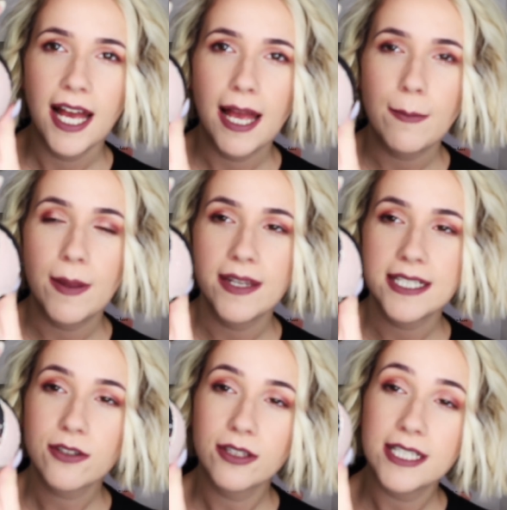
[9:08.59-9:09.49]
And then
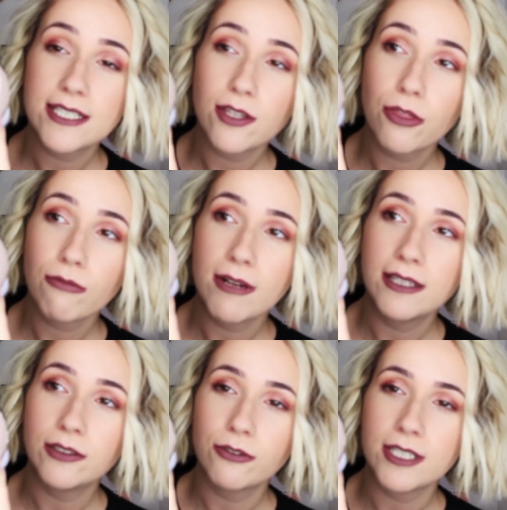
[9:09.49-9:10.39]
it's got these three
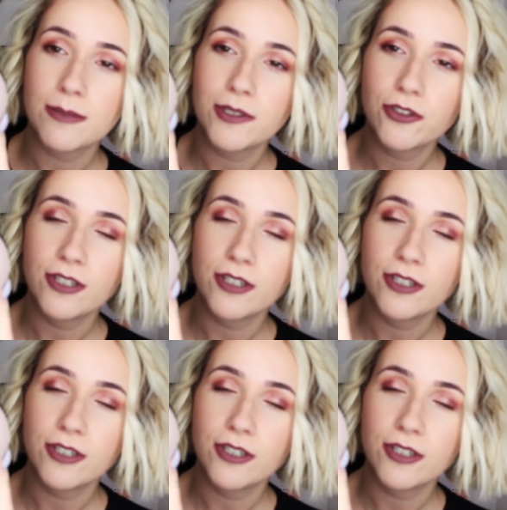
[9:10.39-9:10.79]
little Christmas